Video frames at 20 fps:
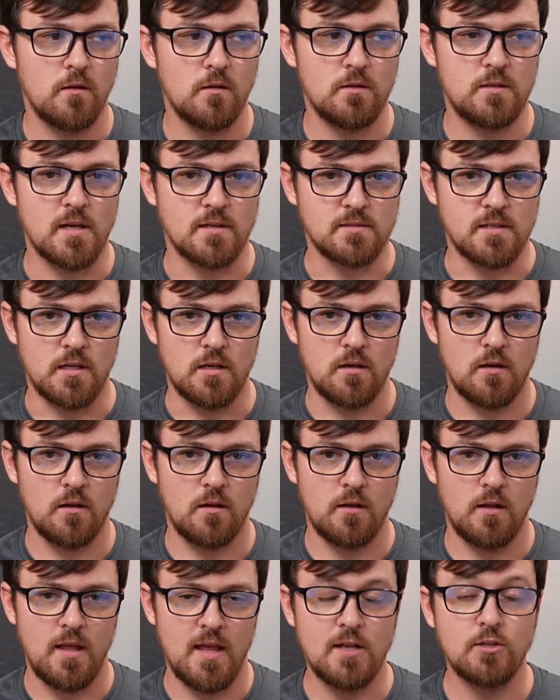Does it
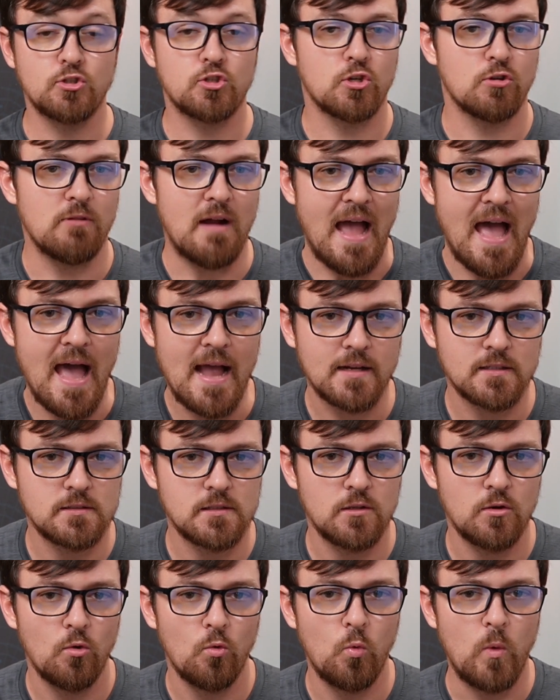interact
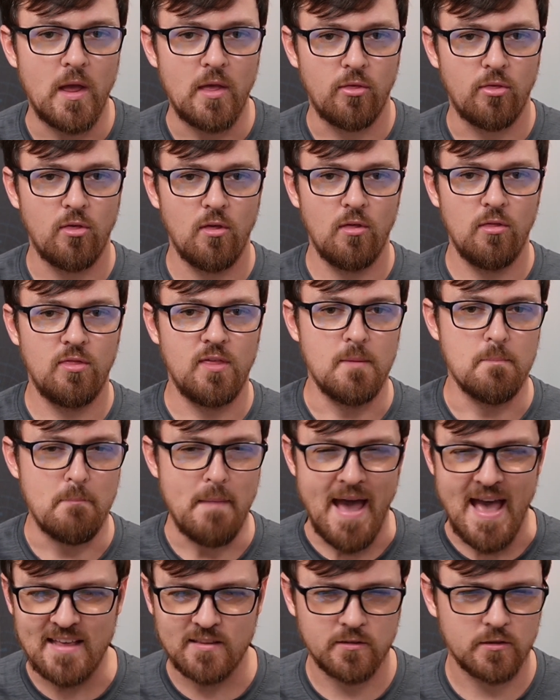with the
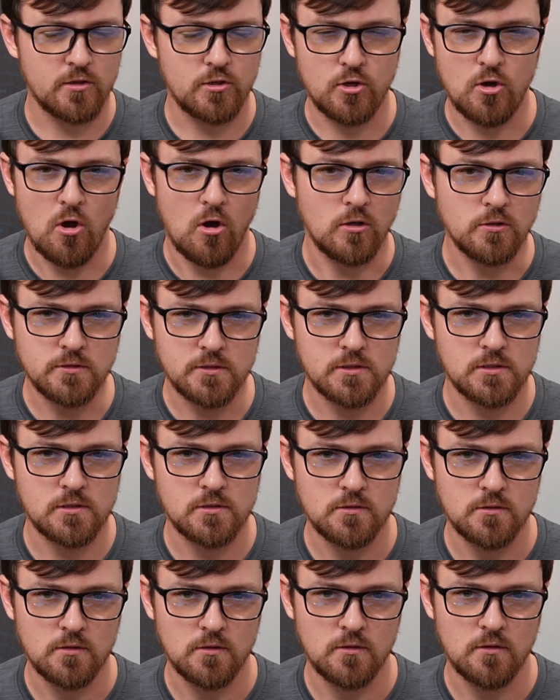masked cults
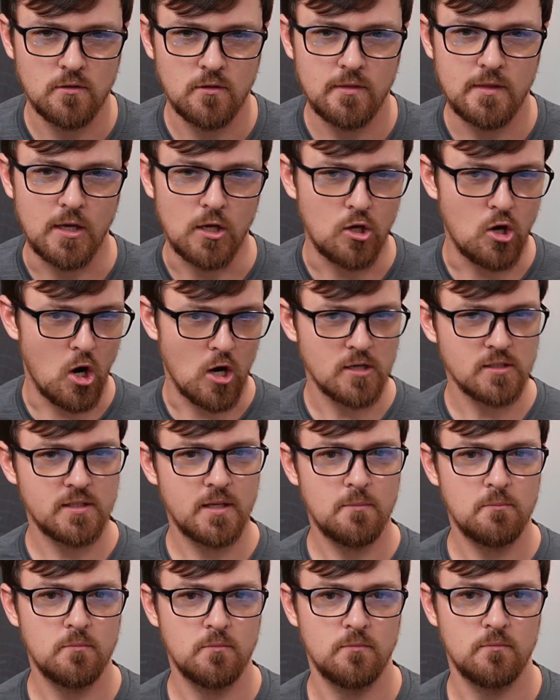that guard
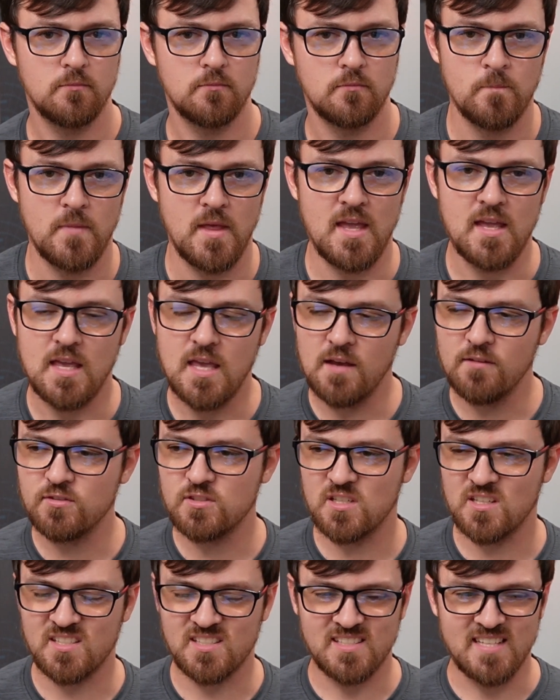them? It gives
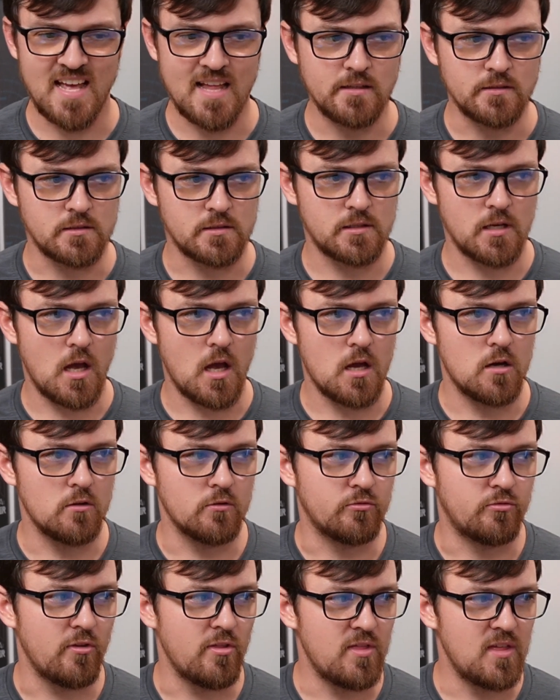a sense
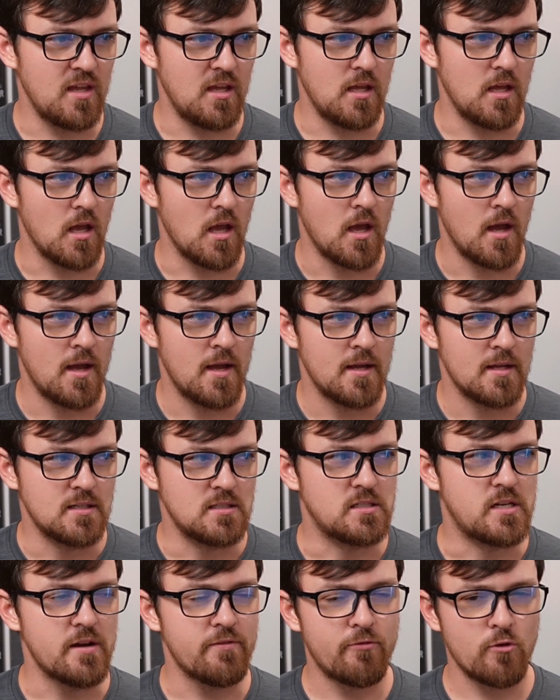of the
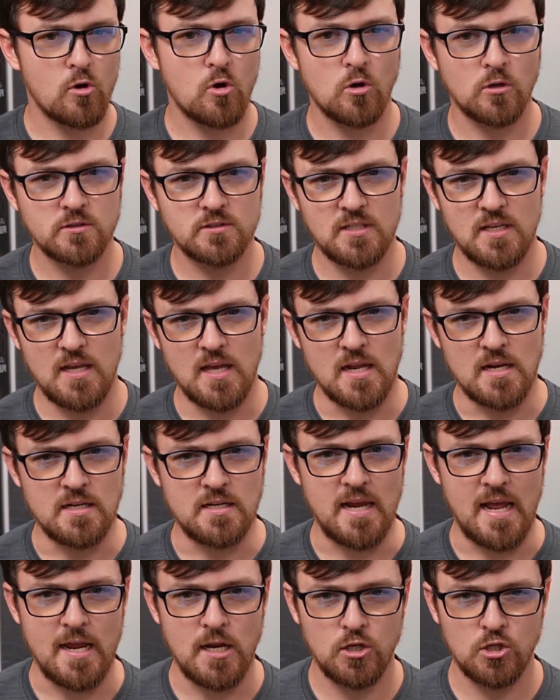difficulty and
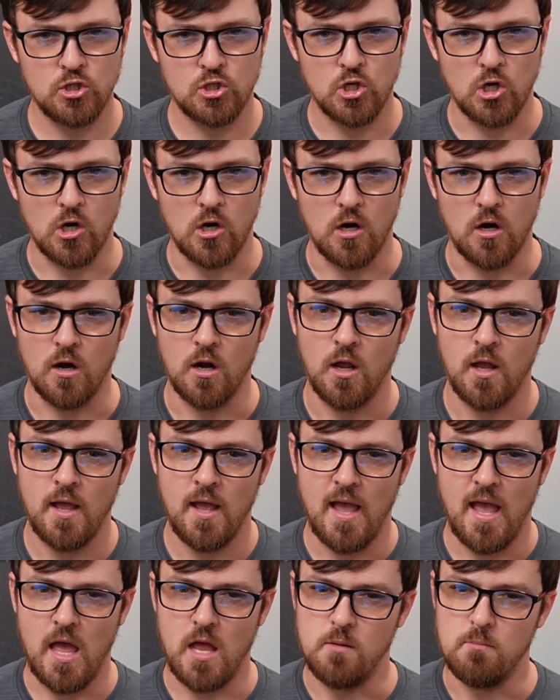danger
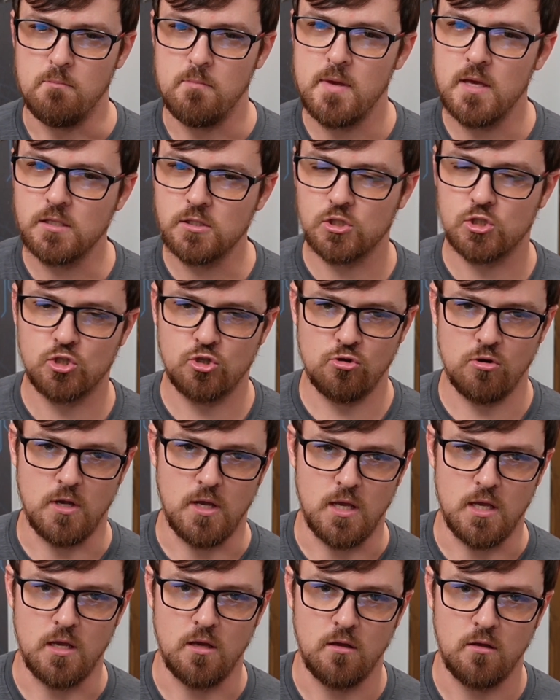and
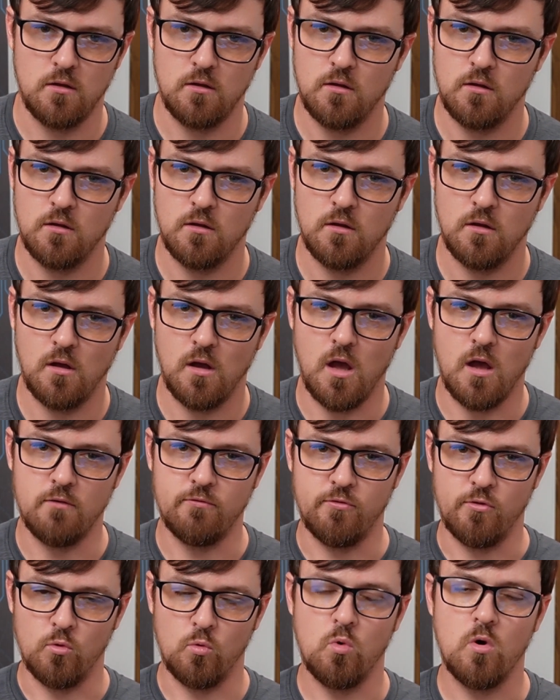mystery of
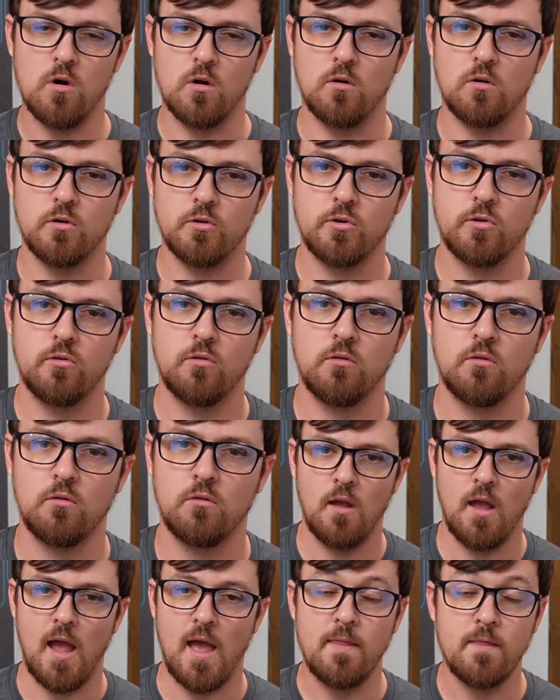the world.
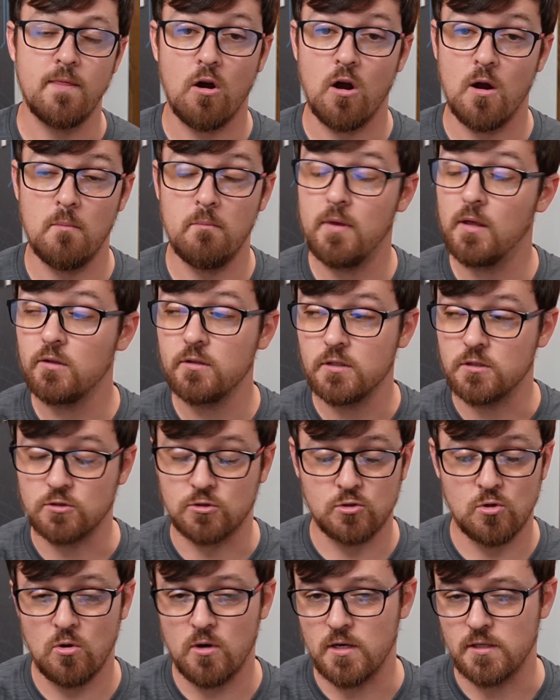And a million
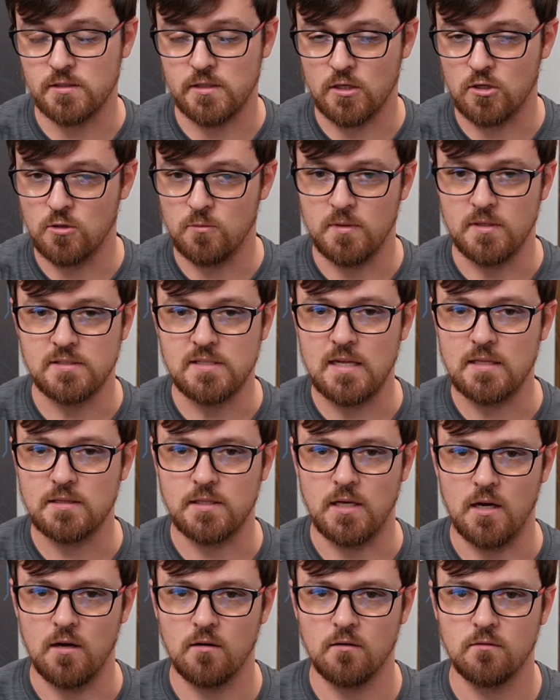stories that could be set
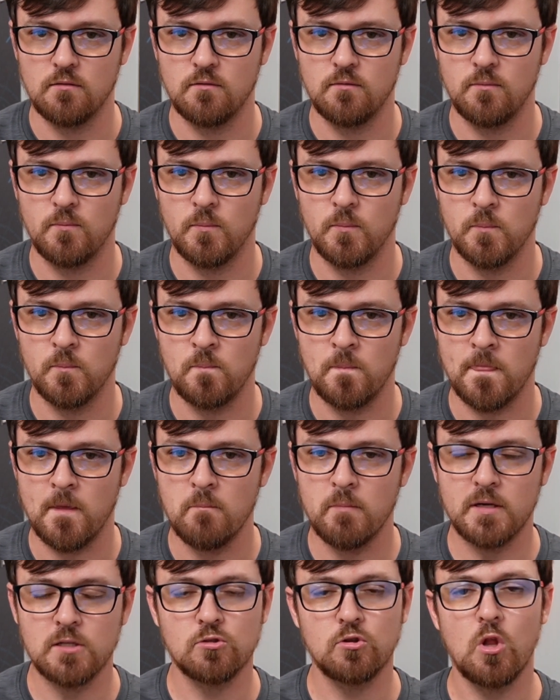there.
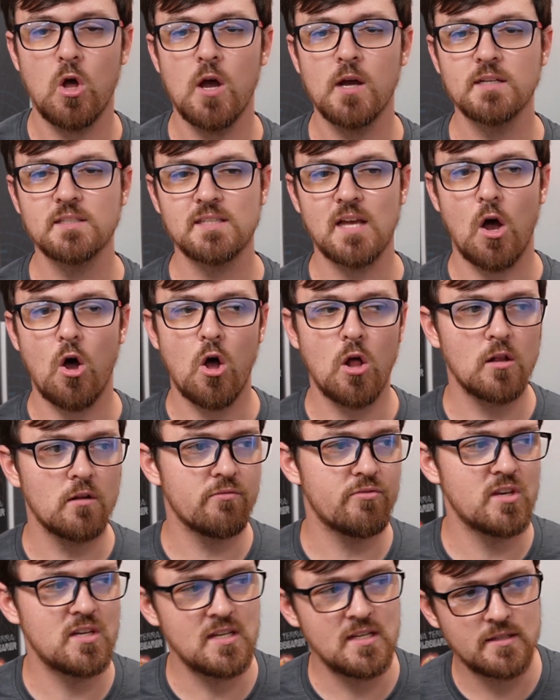But as long as all of
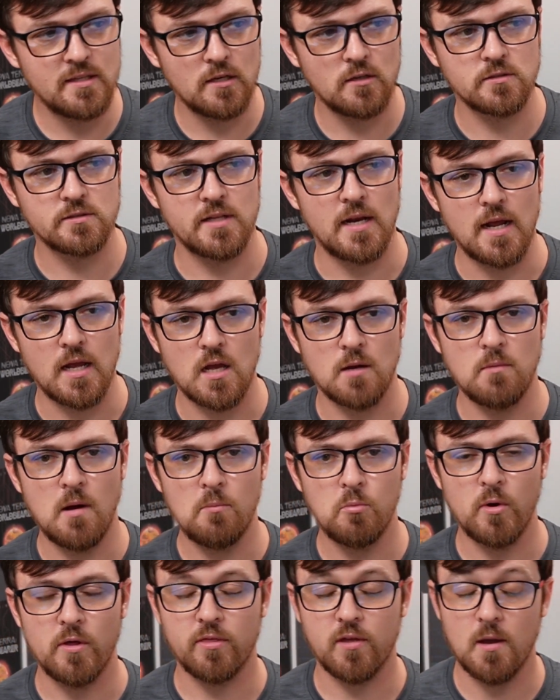the details that I come up
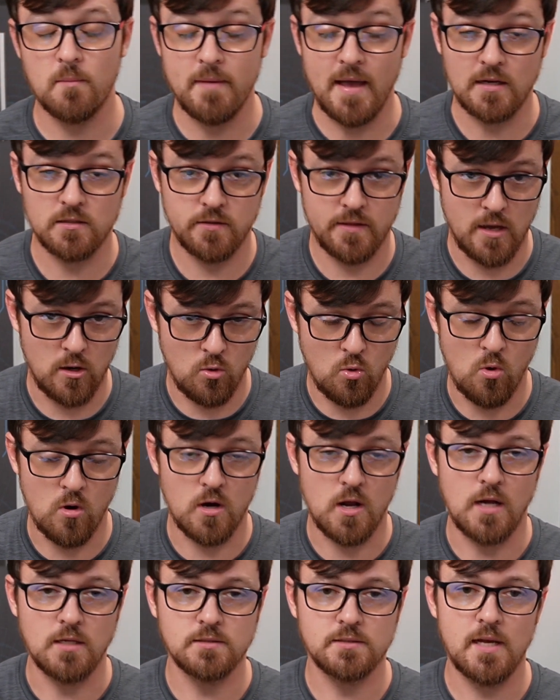with come back to that core
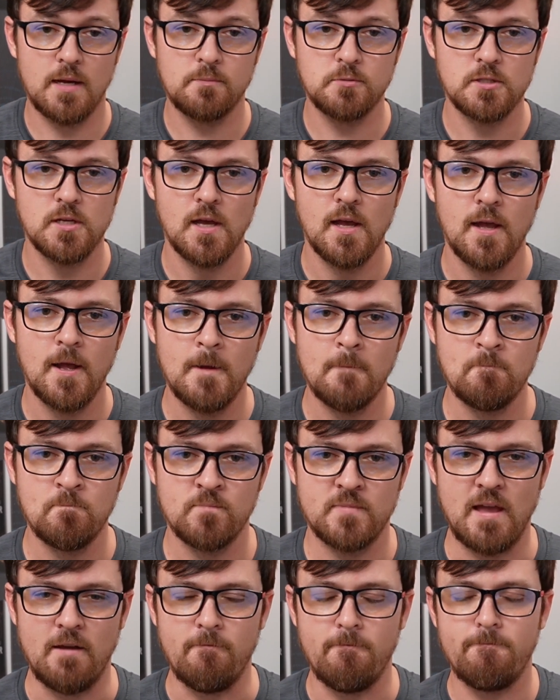concept,
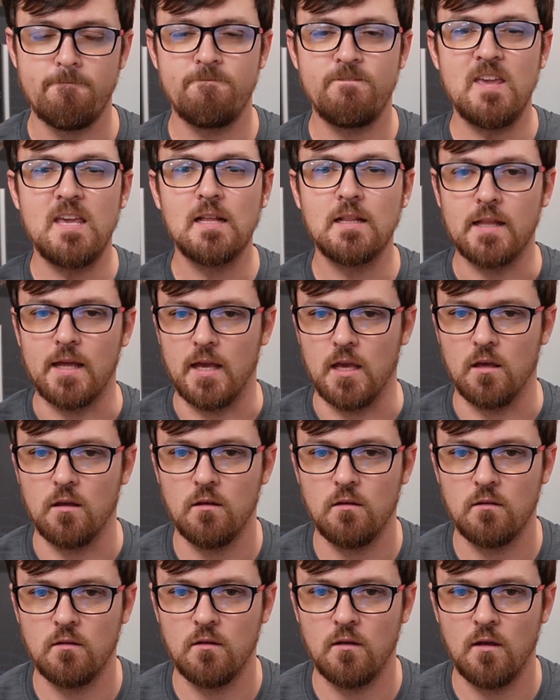that feeling
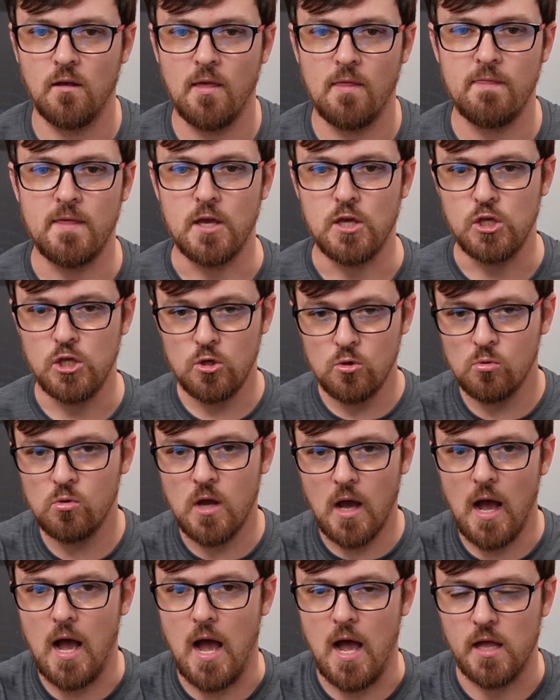that you
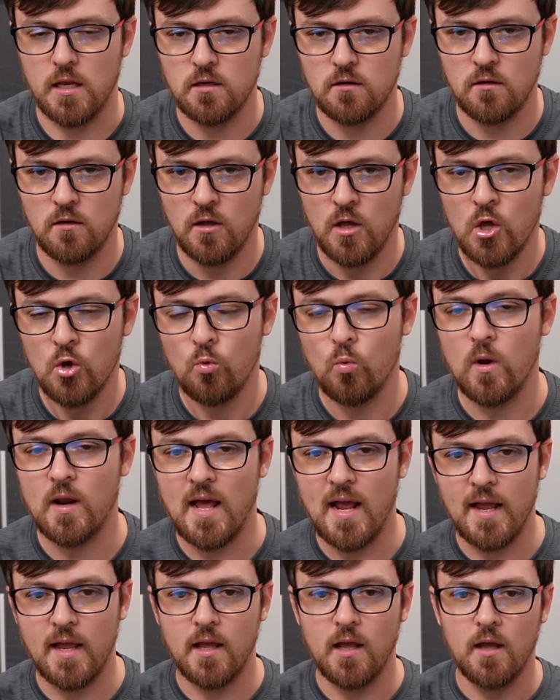got when
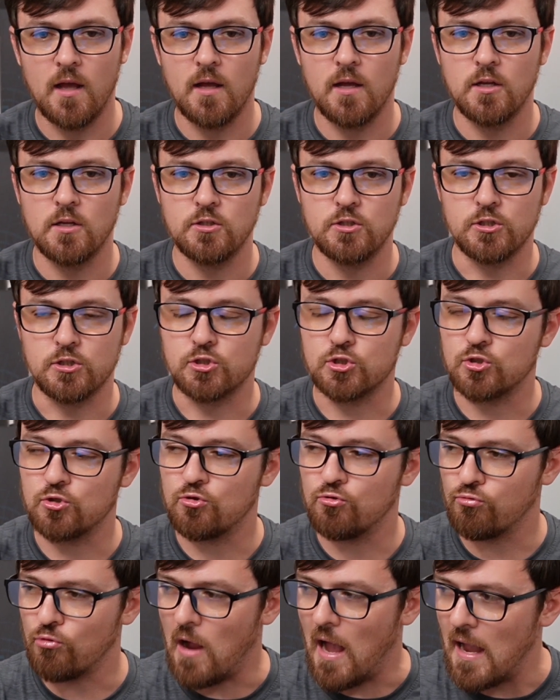I
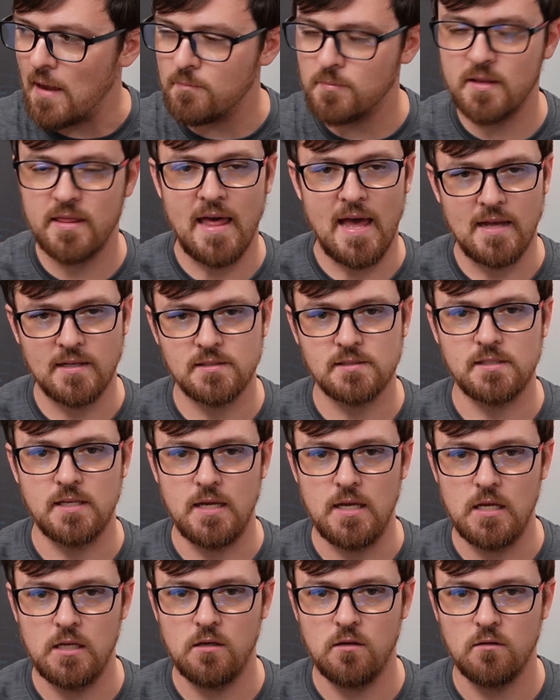described that
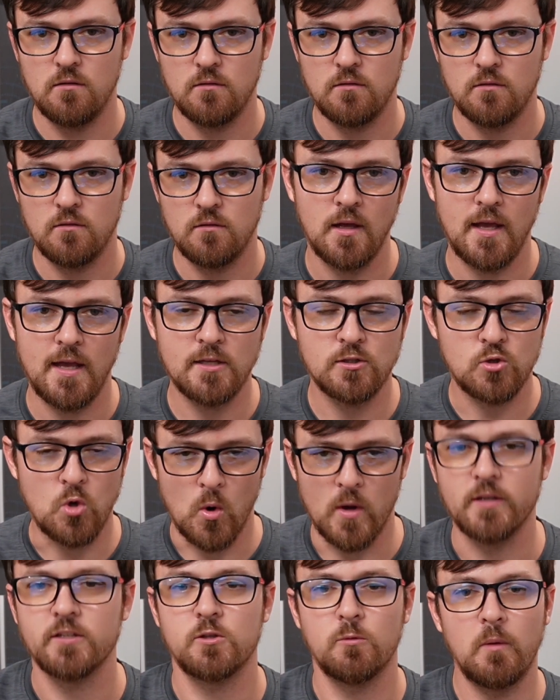scene is
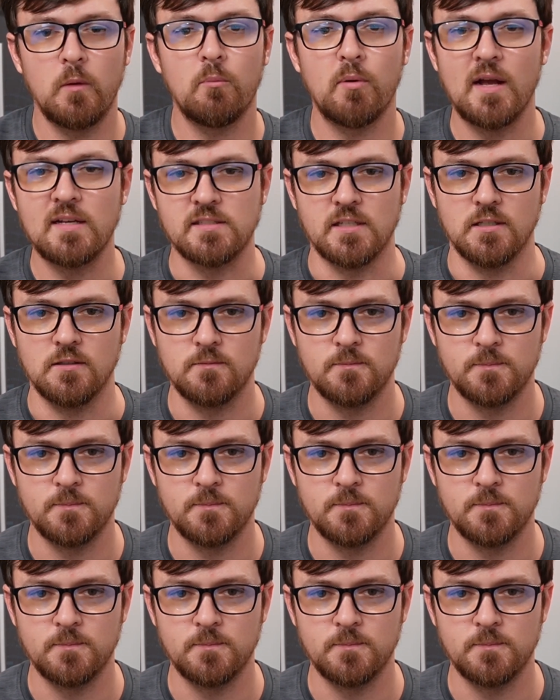going to be present.